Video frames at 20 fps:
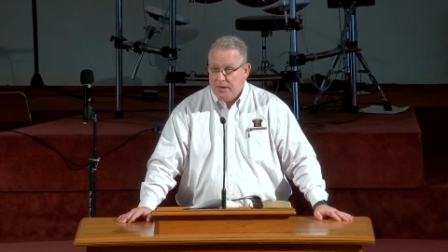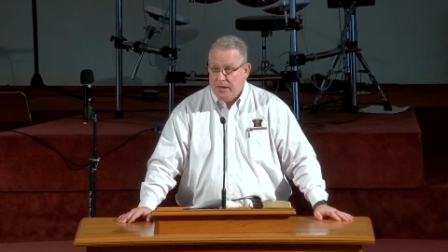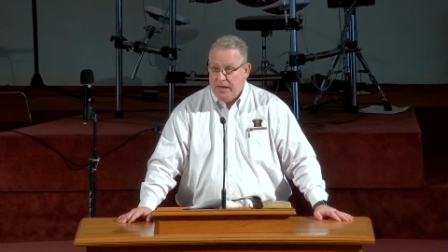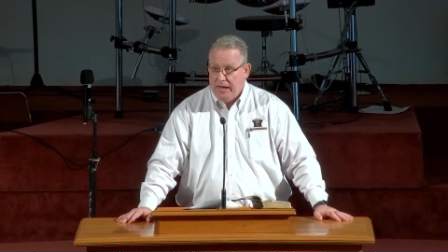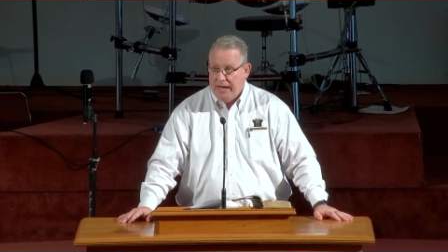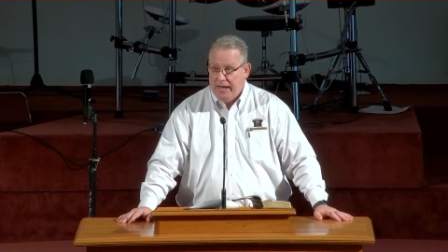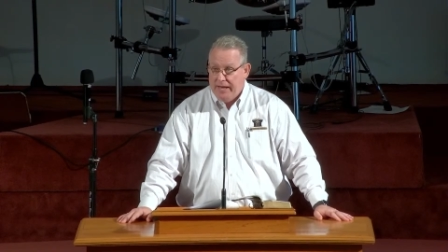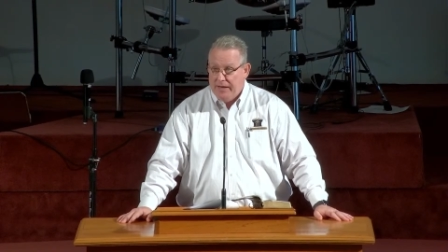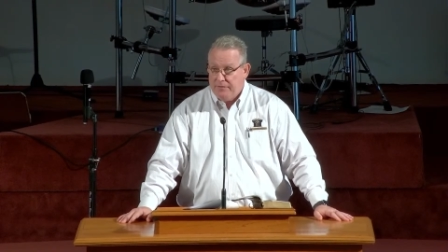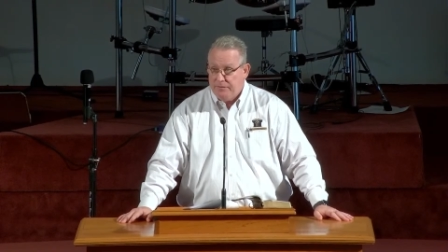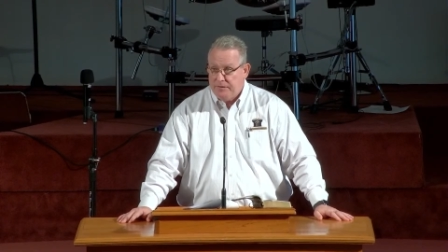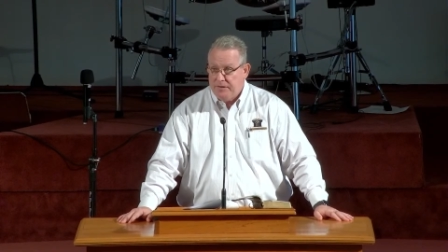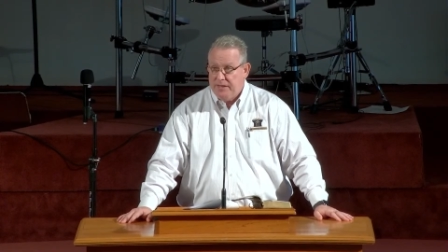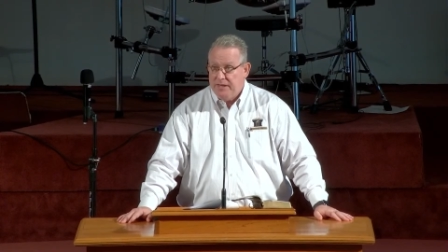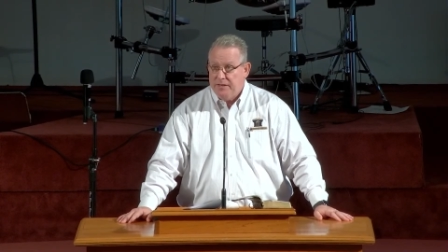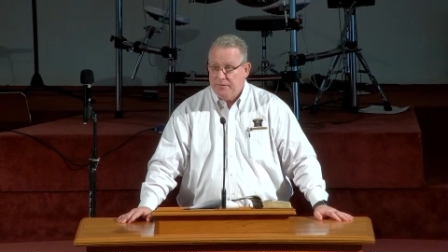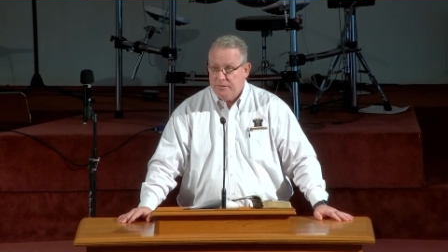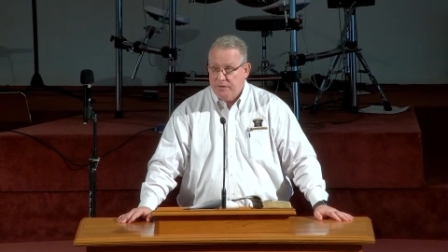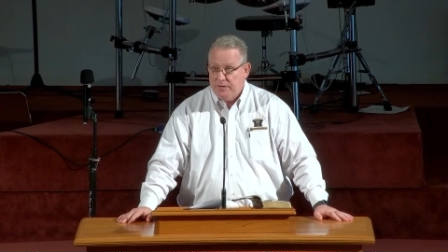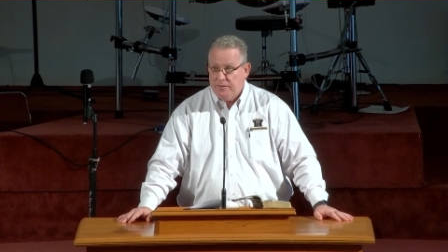have
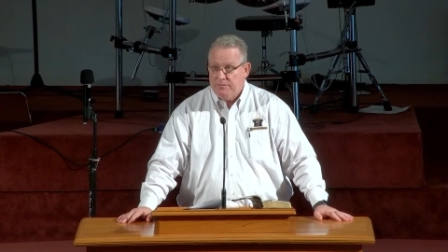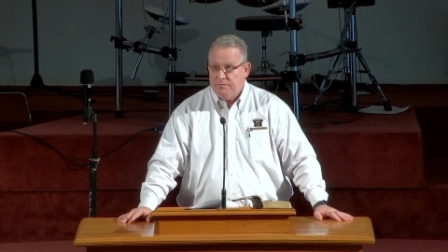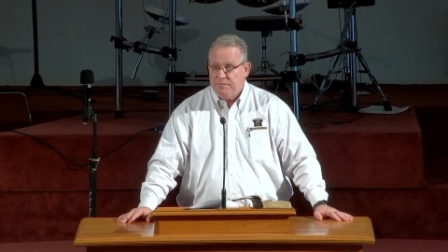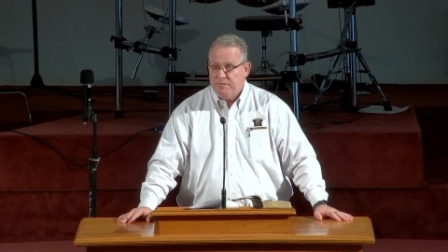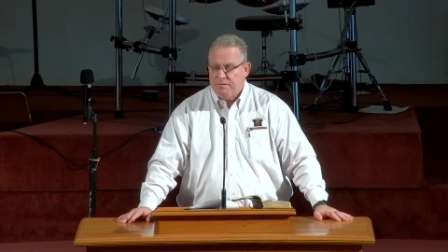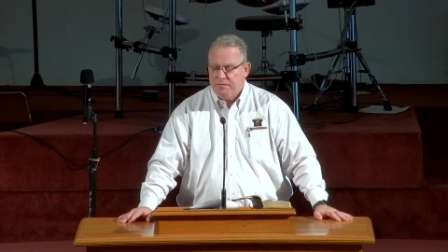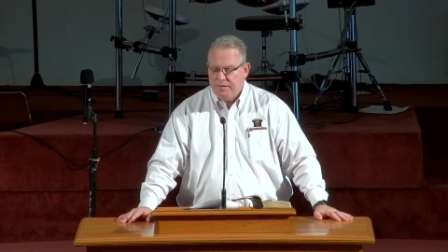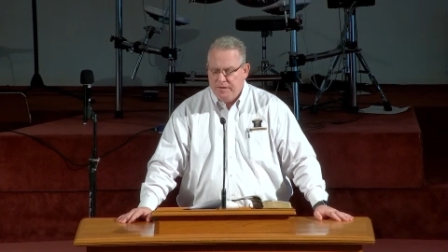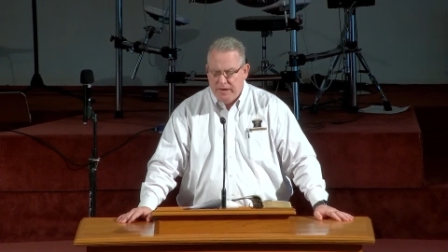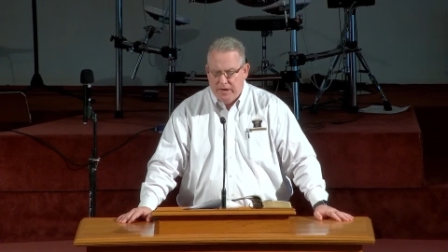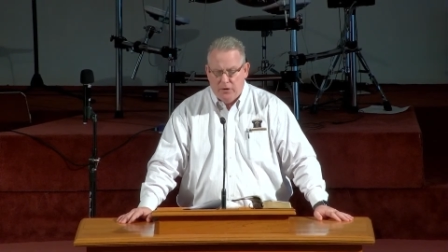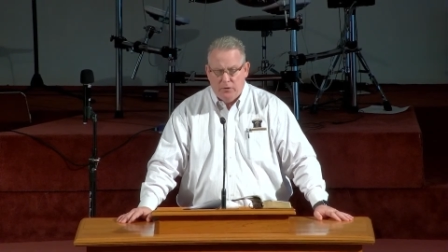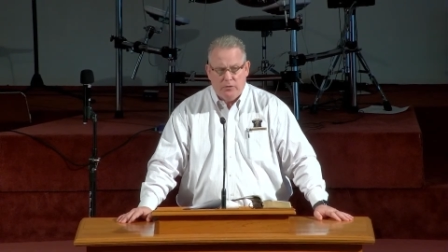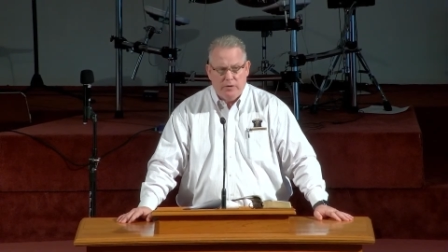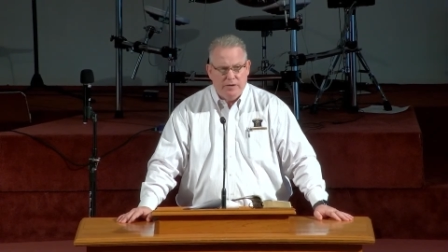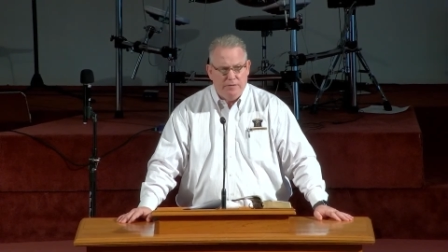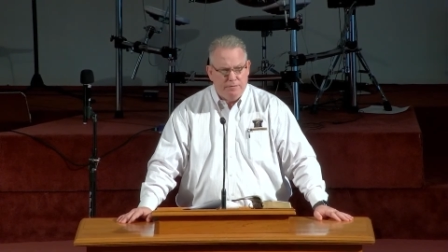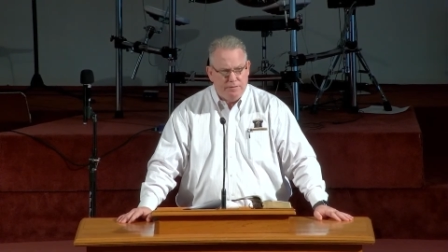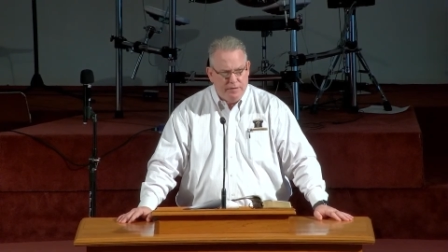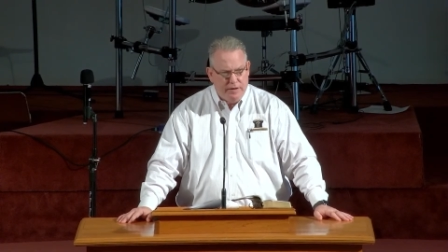given
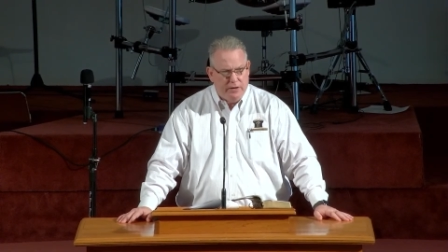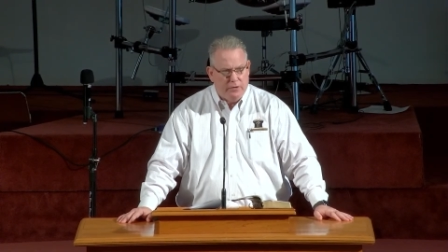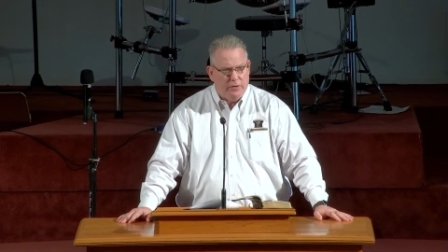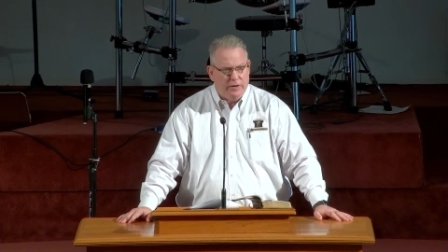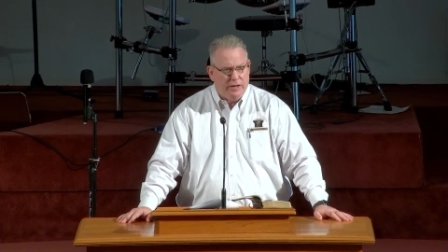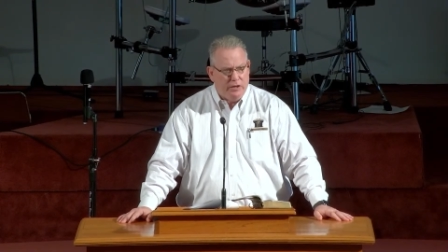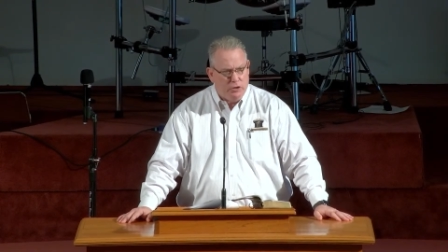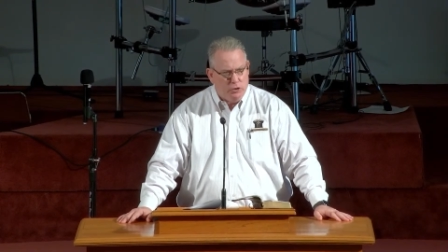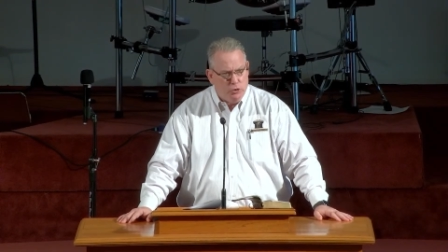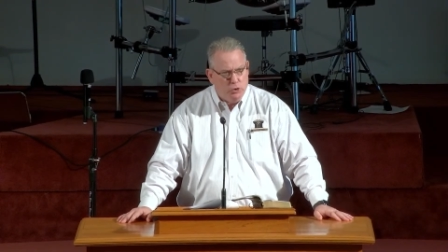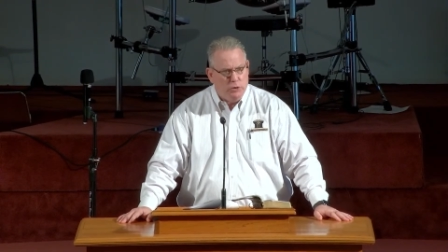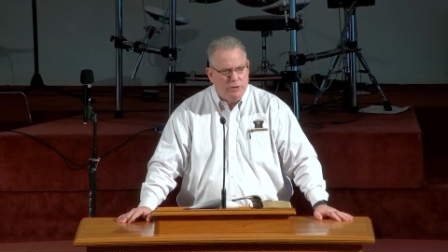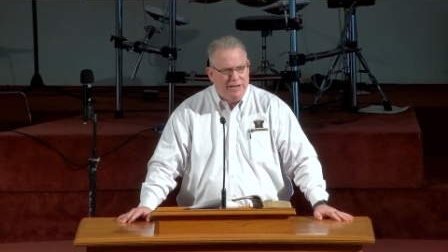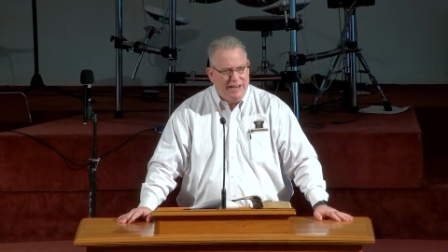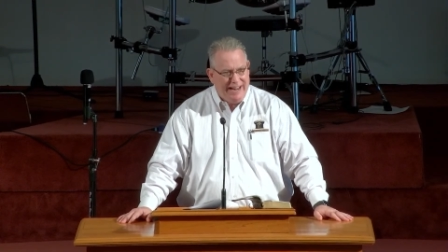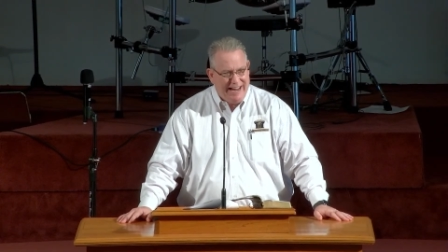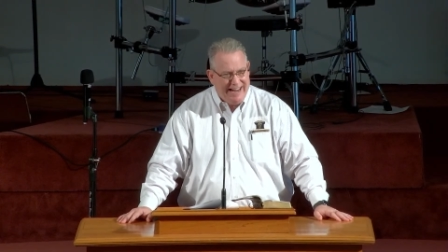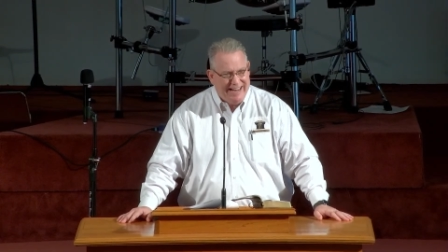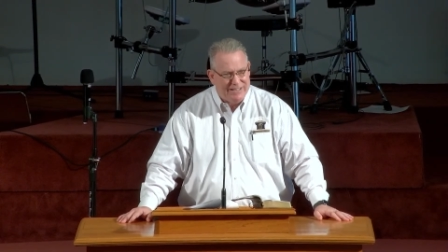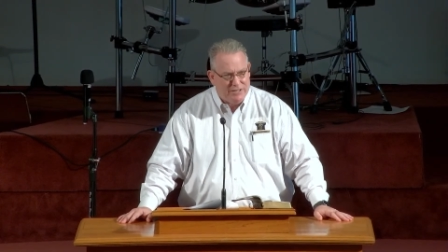very, very good
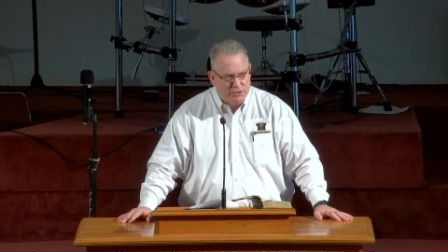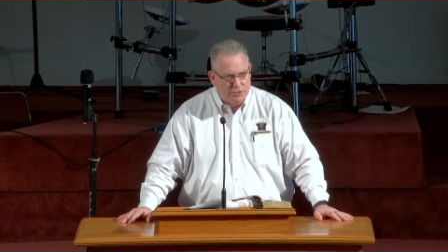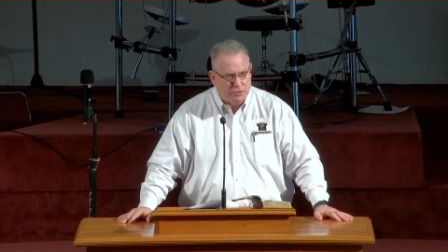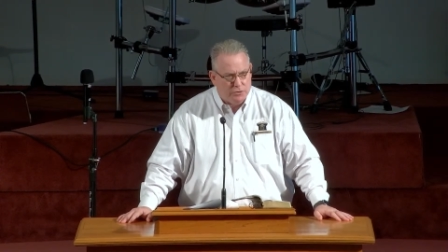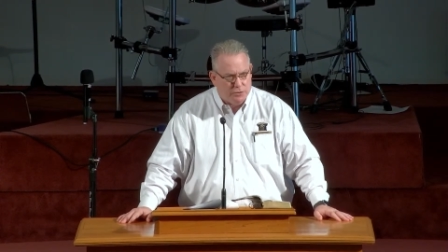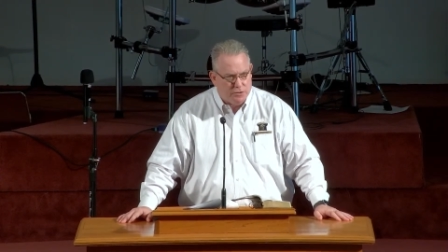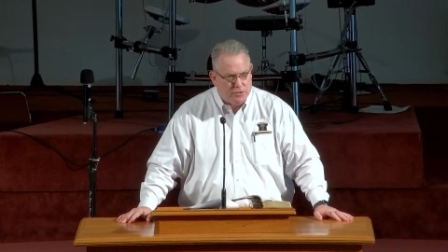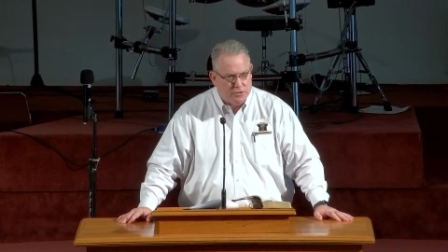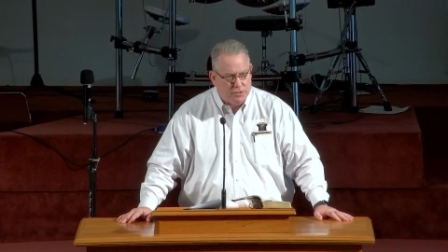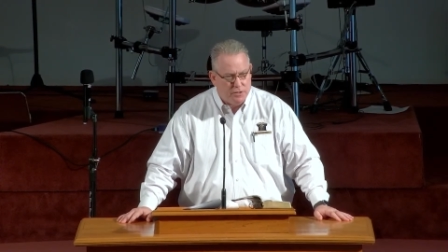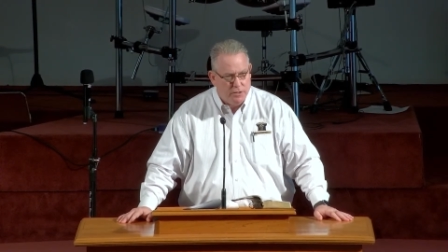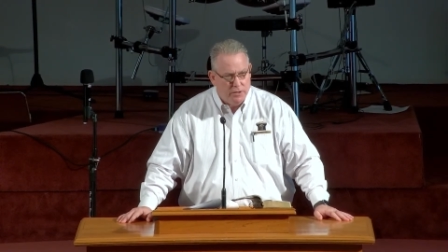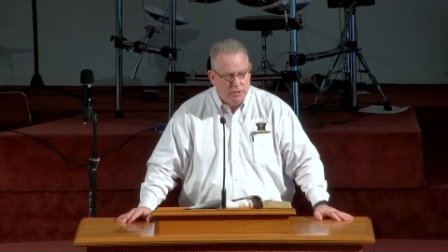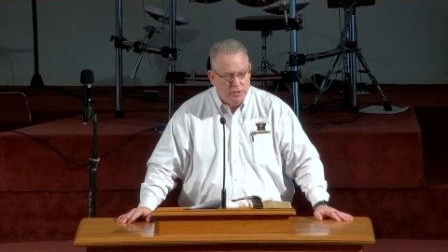answers